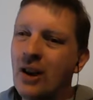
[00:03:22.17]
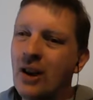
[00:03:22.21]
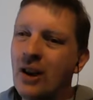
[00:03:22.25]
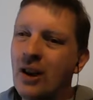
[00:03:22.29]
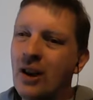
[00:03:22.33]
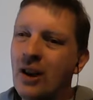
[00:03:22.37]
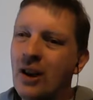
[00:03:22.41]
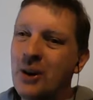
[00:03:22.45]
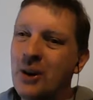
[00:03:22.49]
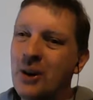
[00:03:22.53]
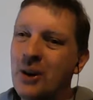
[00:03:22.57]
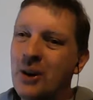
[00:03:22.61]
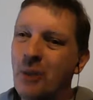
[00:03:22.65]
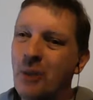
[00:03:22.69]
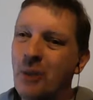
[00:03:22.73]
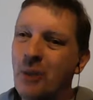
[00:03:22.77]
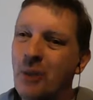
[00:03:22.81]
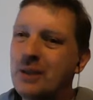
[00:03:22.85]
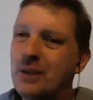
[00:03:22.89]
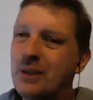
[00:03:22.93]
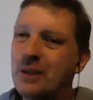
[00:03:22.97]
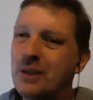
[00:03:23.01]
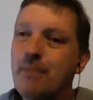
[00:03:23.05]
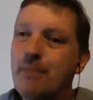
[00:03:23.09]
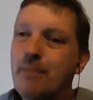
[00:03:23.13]
you're almost
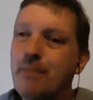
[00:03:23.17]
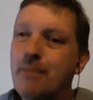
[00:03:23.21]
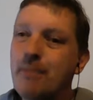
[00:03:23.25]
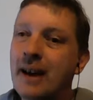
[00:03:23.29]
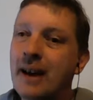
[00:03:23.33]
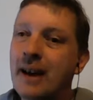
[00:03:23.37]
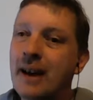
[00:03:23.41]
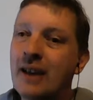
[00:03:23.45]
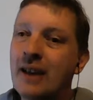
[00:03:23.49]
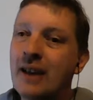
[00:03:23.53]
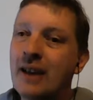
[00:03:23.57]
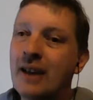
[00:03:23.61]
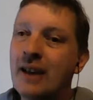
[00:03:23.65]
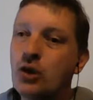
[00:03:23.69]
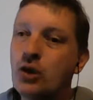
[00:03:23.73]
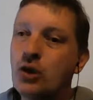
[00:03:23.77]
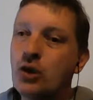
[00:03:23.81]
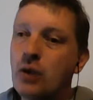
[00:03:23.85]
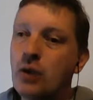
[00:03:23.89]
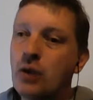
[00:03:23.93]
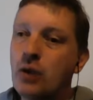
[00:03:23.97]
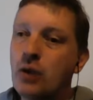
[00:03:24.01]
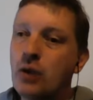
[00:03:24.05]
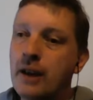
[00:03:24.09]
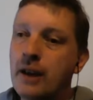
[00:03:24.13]
as big as a
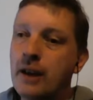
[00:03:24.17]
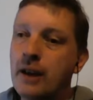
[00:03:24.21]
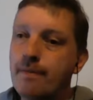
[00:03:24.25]
tree.